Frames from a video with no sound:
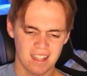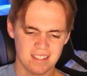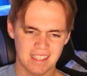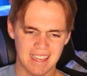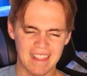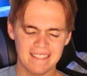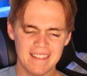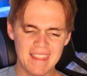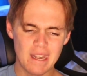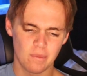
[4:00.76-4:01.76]
start to get a
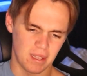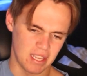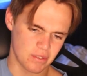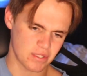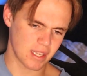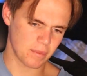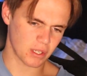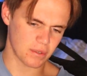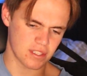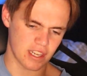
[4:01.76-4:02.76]
little bit interesting. We're
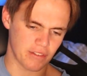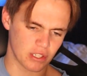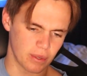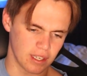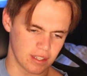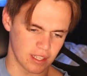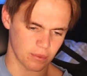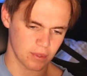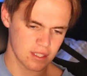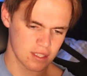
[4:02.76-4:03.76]
going to see if we can do any of the
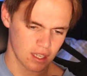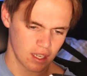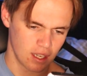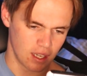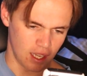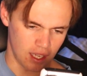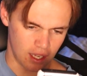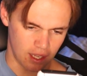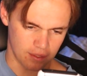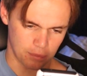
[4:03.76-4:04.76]
other ones.
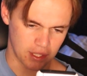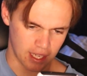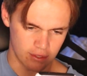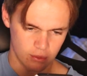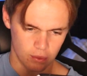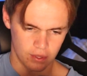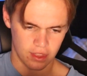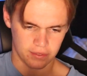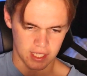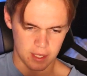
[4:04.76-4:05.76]
Uh, we can do the
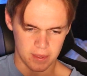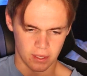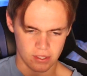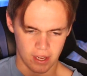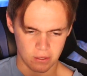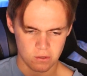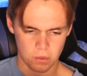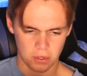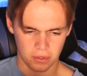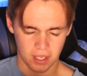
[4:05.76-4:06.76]
three EPL titles,
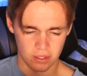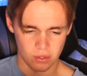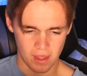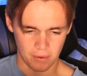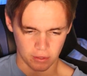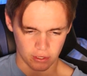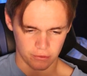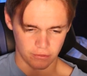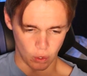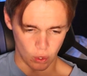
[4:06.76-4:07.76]
so we'll go ahead and do that one
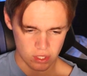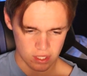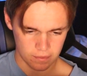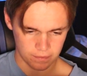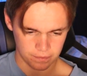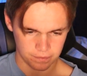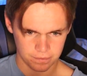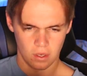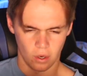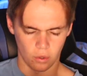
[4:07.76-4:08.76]
first.
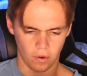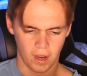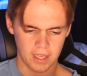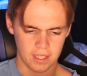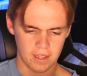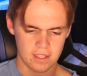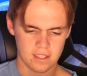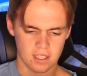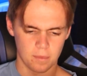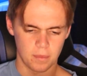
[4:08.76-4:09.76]
Alrighty, that's
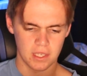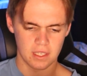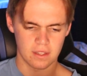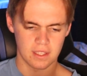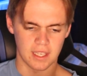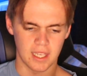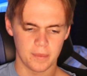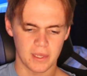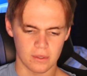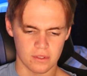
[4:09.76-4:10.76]
going to be the
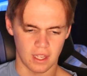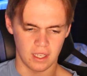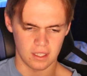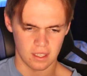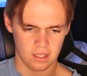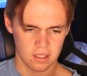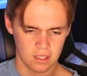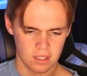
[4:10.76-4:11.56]
EPL uh,